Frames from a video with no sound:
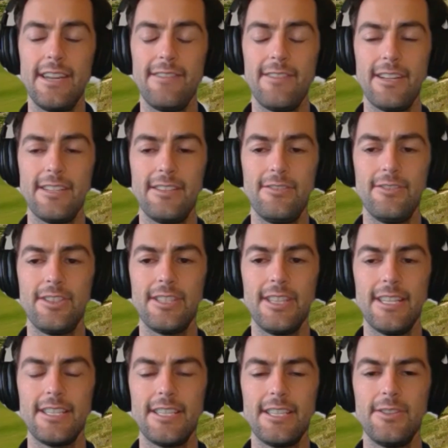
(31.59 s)
Everyone who's
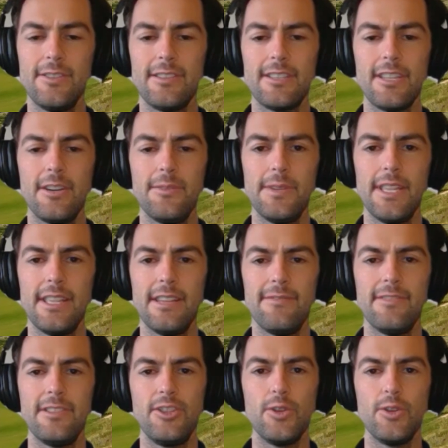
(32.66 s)
listened to it has told me that they've
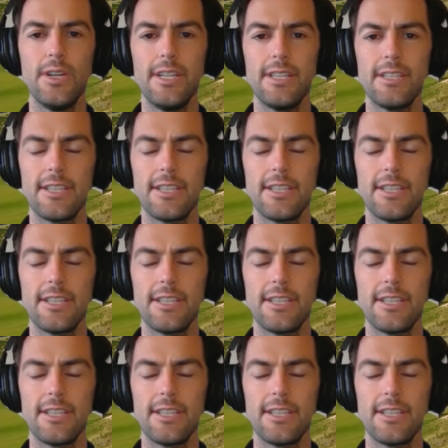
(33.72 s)
enjoyed it.